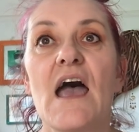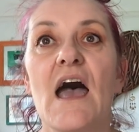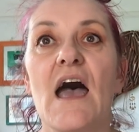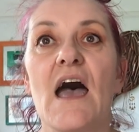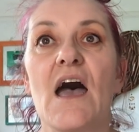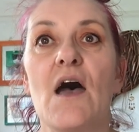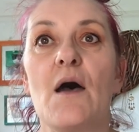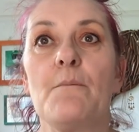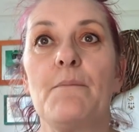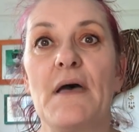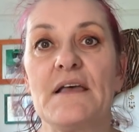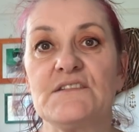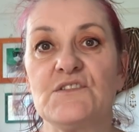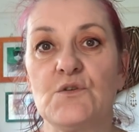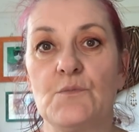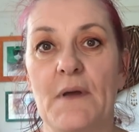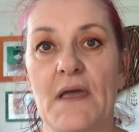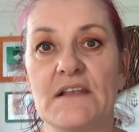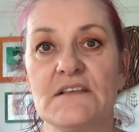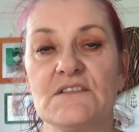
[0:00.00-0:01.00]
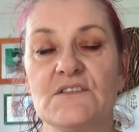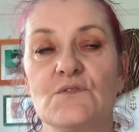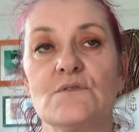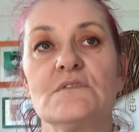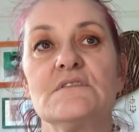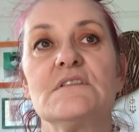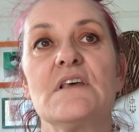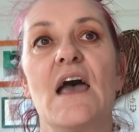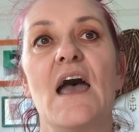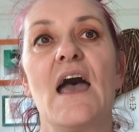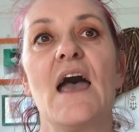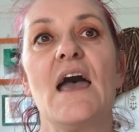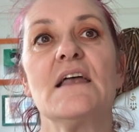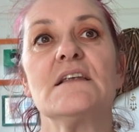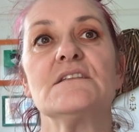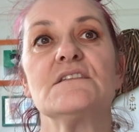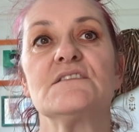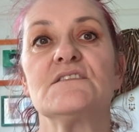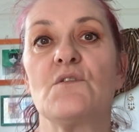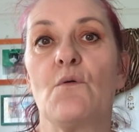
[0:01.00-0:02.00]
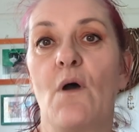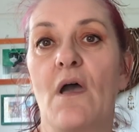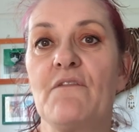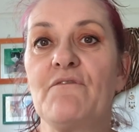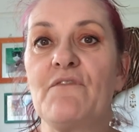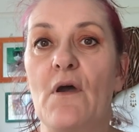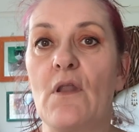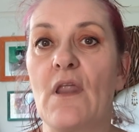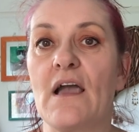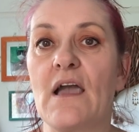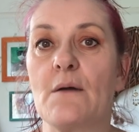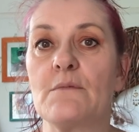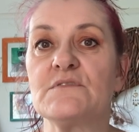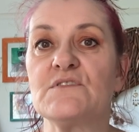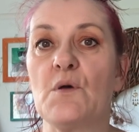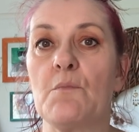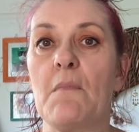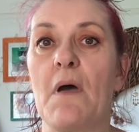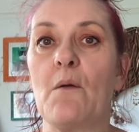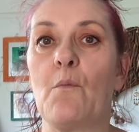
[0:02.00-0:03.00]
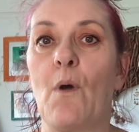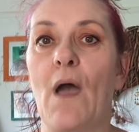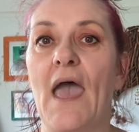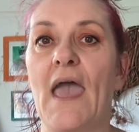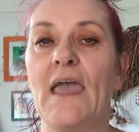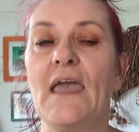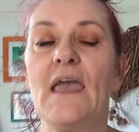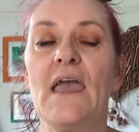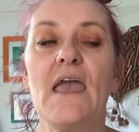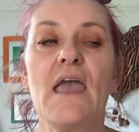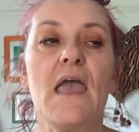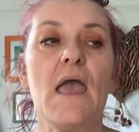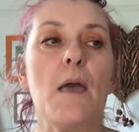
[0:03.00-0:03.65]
pastel pencils, and so I felt like I was on my way.